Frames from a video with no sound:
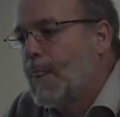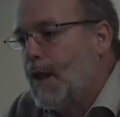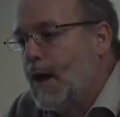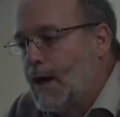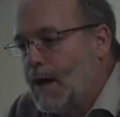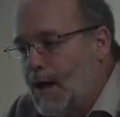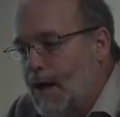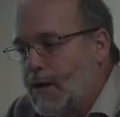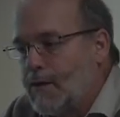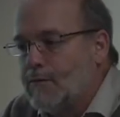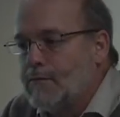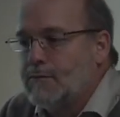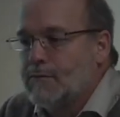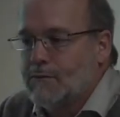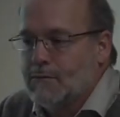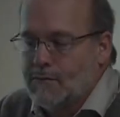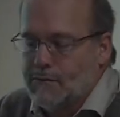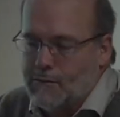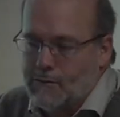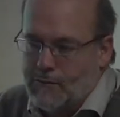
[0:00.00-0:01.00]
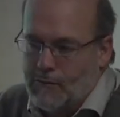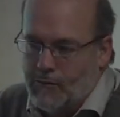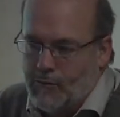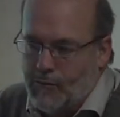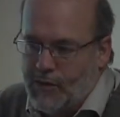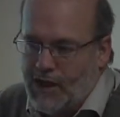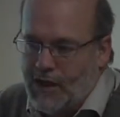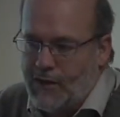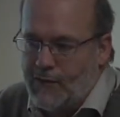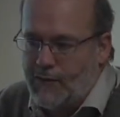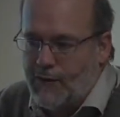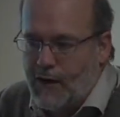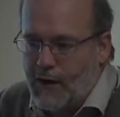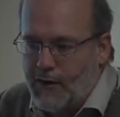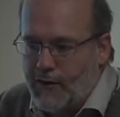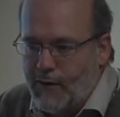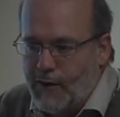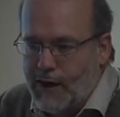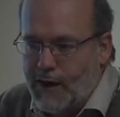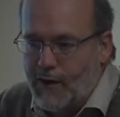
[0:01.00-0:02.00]
again, being
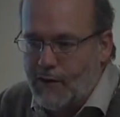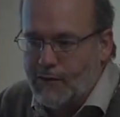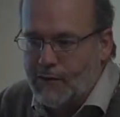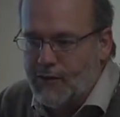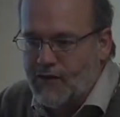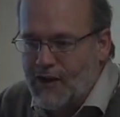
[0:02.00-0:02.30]
farther out,